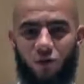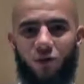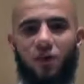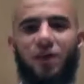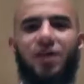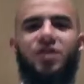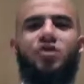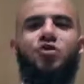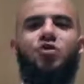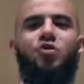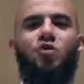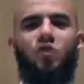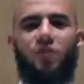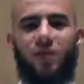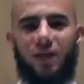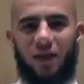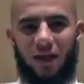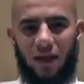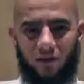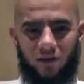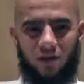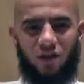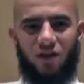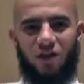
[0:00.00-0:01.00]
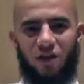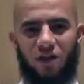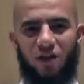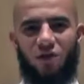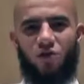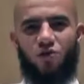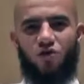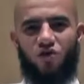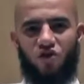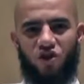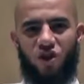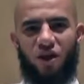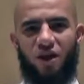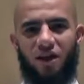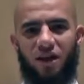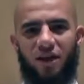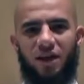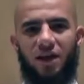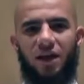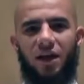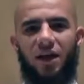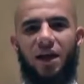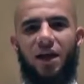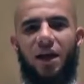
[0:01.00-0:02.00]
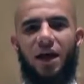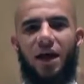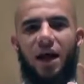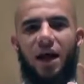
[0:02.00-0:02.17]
we're assuming everything you're sharing